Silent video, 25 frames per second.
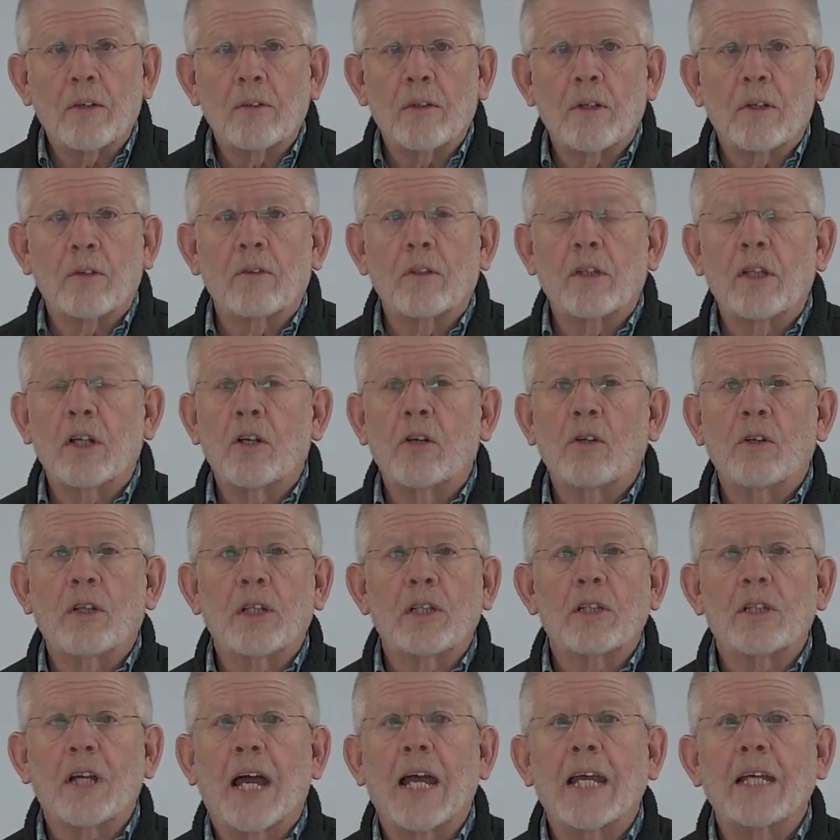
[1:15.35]
They're literally
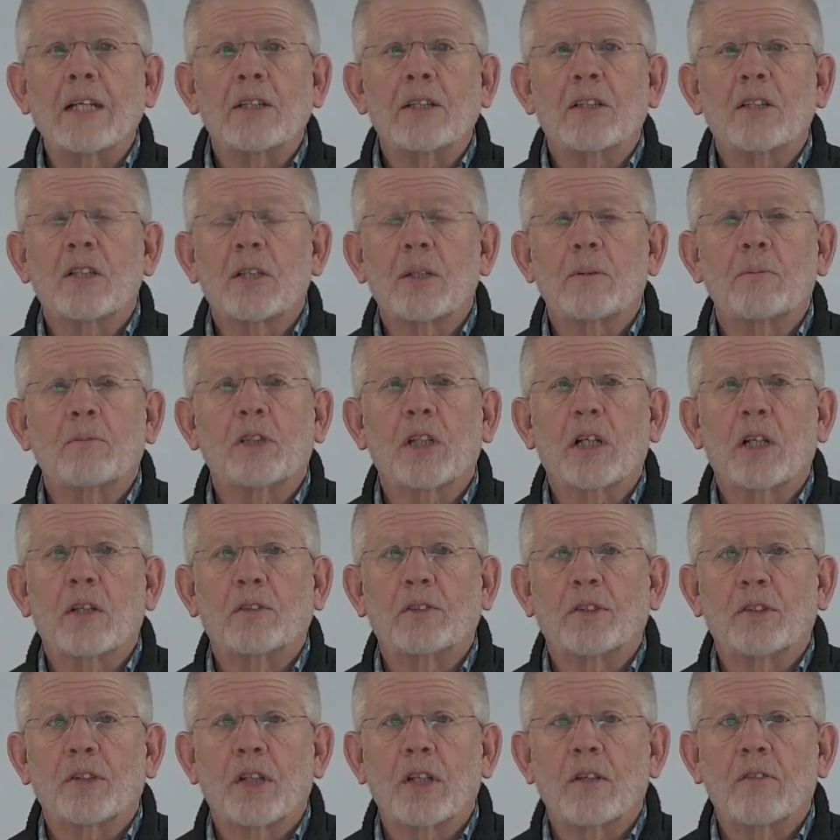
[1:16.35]
dying to
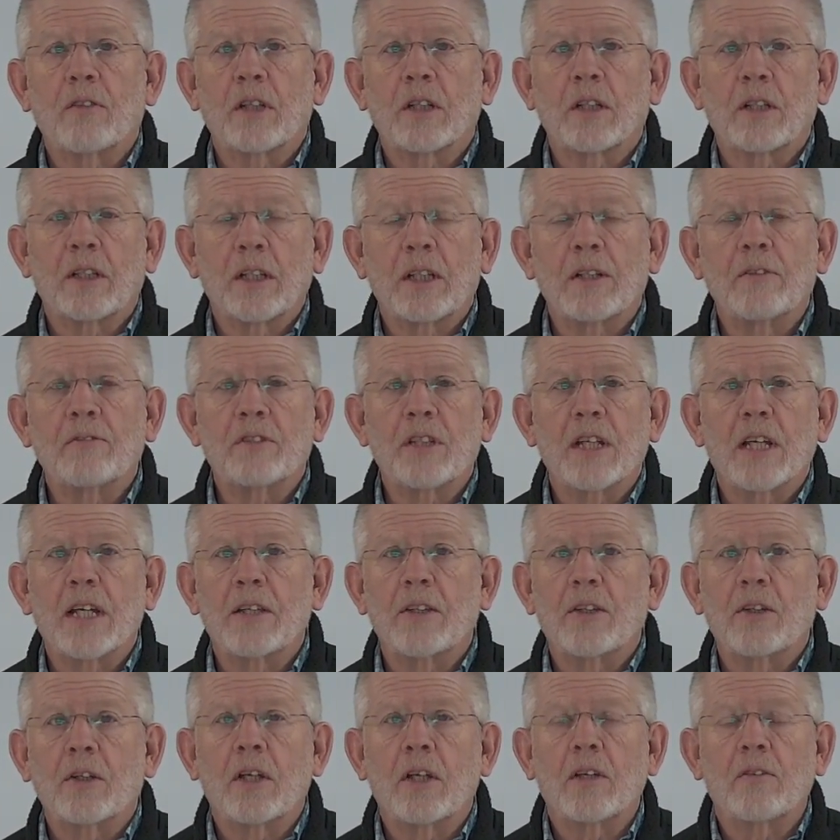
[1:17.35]
themselves. They're giving live dead.
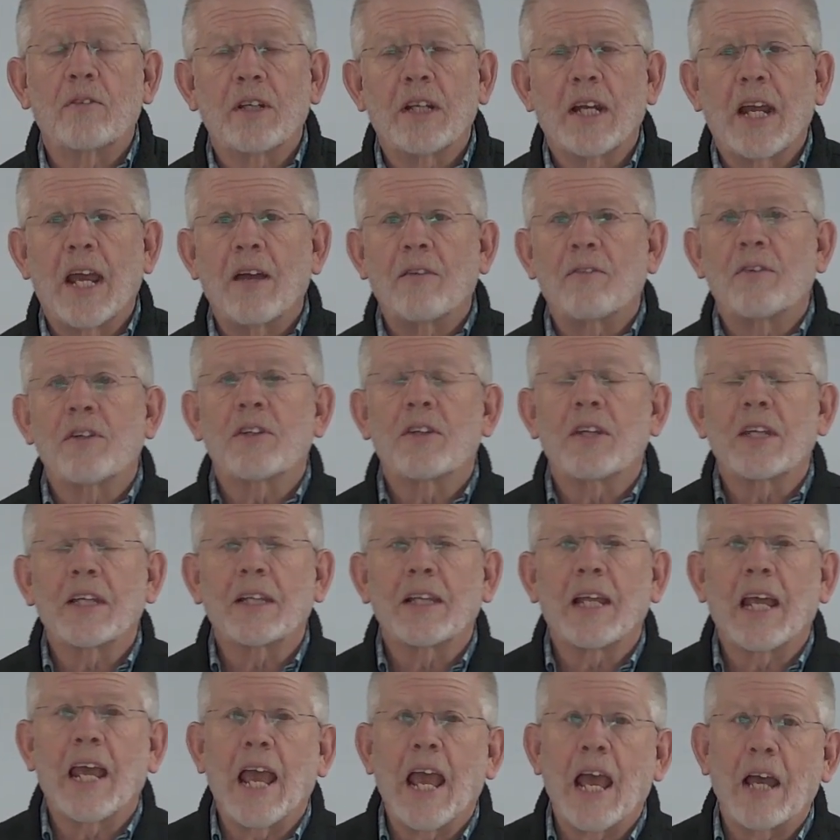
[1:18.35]
They're giving everything
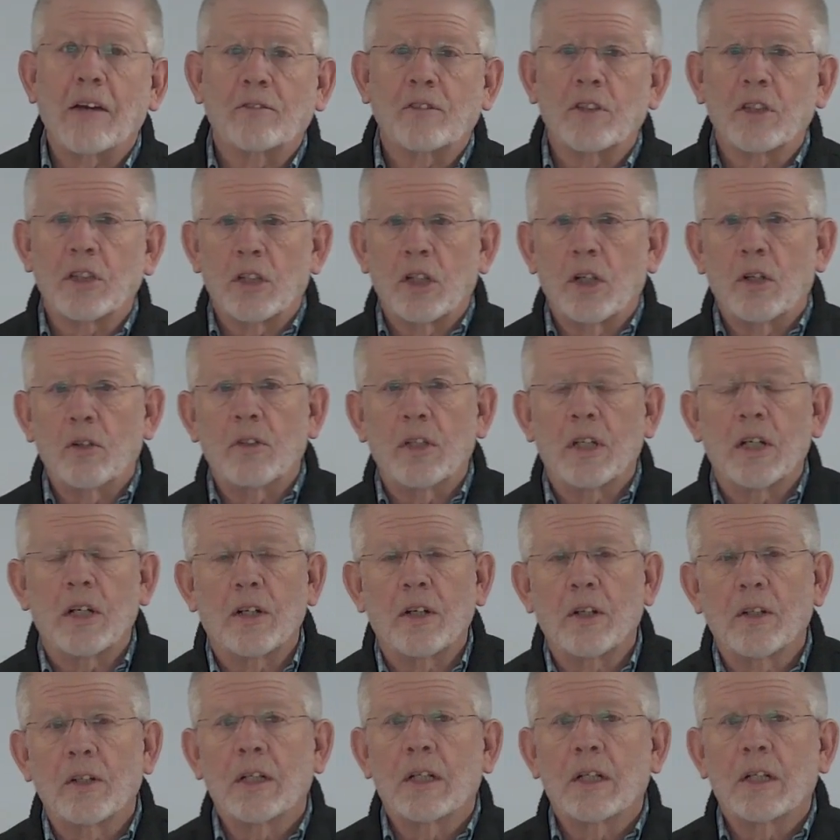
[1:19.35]
they have to go there